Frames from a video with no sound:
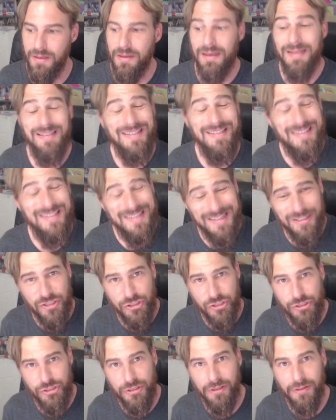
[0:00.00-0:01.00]

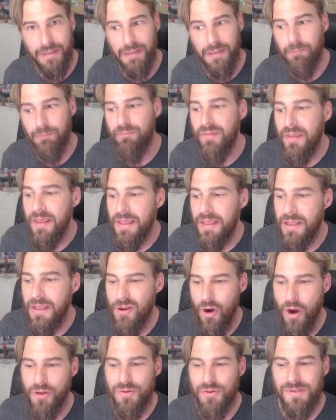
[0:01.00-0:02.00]
Additionally, he
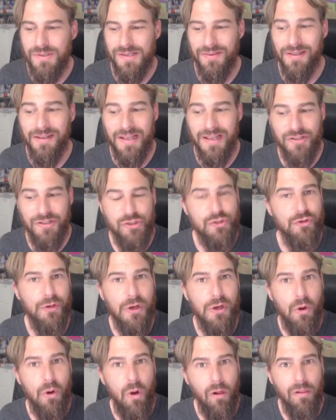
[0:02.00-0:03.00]
argues that the
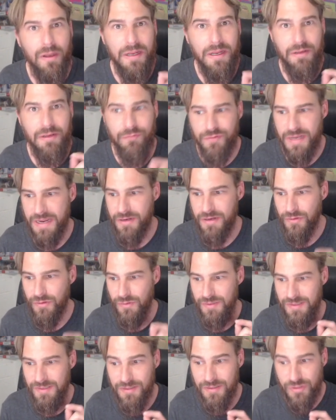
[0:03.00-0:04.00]
legendary quality of
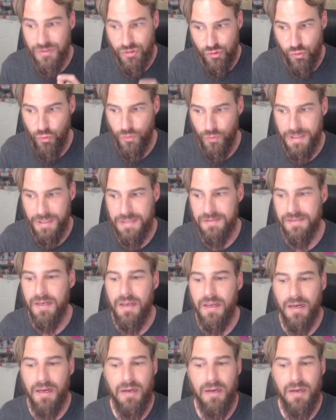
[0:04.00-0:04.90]
Daniel's stories,